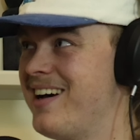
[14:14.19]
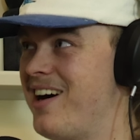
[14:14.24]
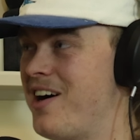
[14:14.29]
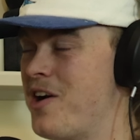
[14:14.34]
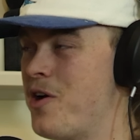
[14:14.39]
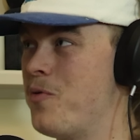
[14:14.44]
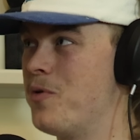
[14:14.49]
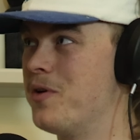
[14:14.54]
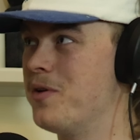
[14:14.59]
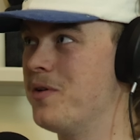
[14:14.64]
I
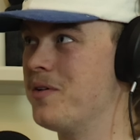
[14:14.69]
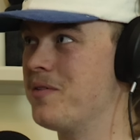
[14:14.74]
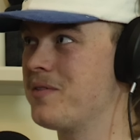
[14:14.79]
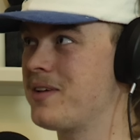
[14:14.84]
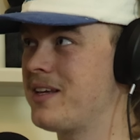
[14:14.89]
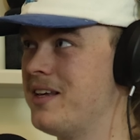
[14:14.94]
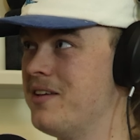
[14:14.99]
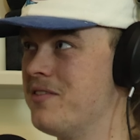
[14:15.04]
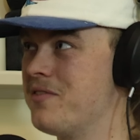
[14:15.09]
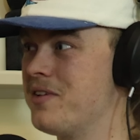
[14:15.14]
don't want to
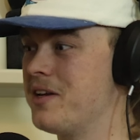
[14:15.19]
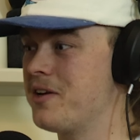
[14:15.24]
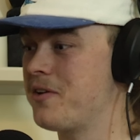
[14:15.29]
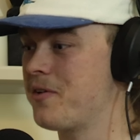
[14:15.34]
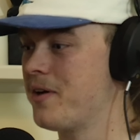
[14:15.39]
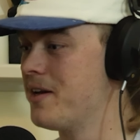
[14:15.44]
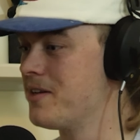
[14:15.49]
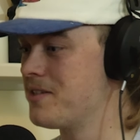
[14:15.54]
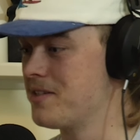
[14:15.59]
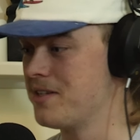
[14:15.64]
give any
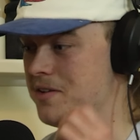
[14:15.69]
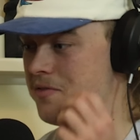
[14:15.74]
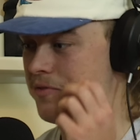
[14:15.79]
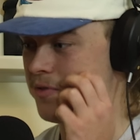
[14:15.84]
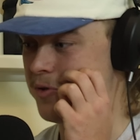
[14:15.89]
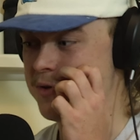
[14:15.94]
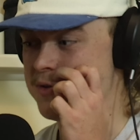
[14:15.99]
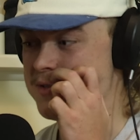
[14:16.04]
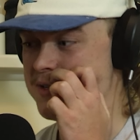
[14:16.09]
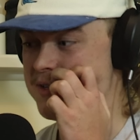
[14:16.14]
credit to the
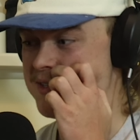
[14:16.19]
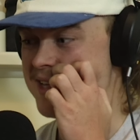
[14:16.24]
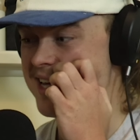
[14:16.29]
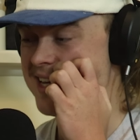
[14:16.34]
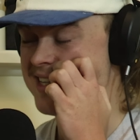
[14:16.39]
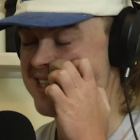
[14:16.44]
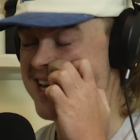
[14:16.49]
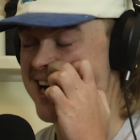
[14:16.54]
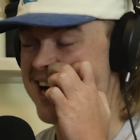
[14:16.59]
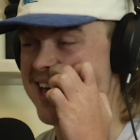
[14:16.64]
influencers
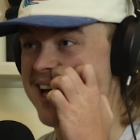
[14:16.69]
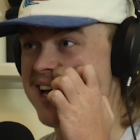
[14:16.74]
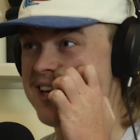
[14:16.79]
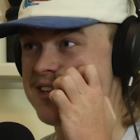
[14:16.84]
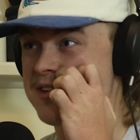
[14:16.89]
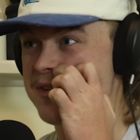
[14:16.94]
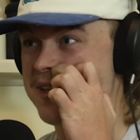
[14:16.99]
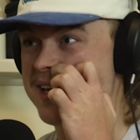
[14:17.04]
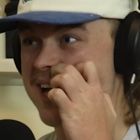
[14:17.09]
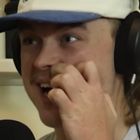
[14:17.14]
that say that
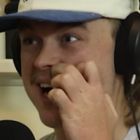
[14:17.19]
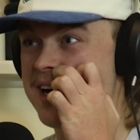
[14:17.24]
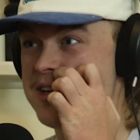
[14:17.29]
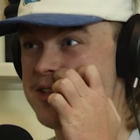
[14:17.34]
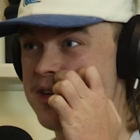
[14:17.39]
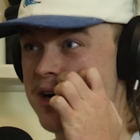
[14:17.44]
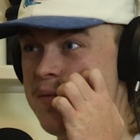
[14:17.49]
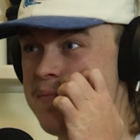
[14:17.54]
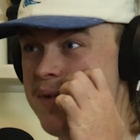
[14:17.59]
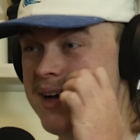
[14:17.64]
it's a really hard
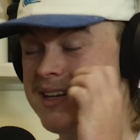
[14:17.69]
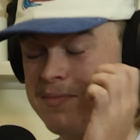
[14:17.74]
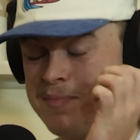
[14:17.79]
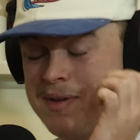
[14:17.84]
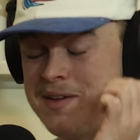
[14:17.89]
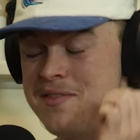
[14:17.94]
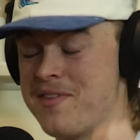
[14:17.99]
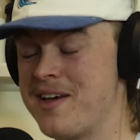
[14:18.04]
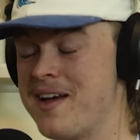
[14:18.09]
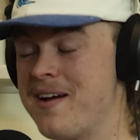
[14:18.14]
job, but to
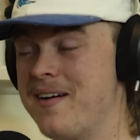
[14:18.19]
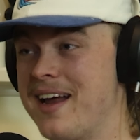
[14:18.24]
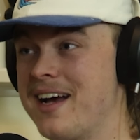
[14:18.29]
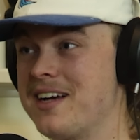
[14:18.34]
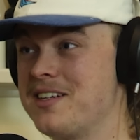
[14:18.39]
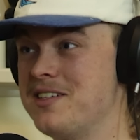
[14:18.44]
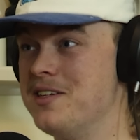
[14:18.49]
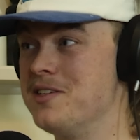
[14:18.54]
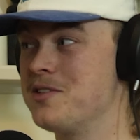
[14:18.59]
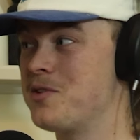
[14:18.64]
be fair, it
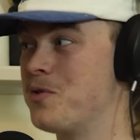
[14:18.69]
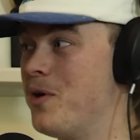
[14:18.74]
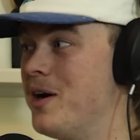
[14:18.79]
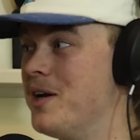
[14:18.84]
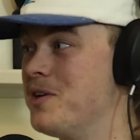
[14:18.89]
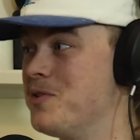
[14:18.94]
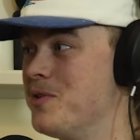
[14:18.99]
actually is quite